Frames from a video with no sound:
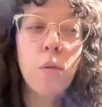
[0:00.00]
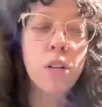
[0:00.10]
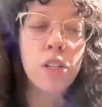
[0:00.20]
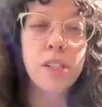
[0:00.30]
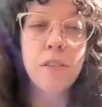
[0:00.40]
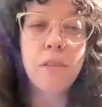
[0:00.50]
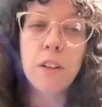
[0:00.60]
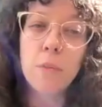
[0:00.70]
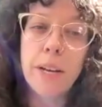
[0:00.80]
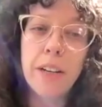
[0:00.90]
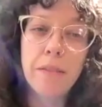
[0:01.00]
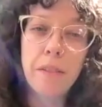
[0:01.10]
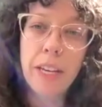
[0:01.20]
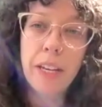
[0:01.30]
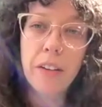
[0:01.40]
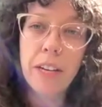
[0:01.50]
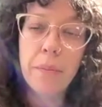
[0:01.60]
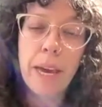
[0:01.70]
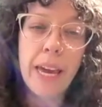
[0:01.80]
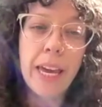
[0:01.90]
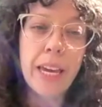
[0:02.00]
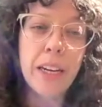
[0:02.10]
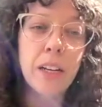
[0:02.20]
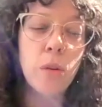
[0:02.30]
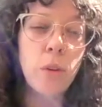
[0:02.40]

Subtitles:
or just a little bit of lingering pain,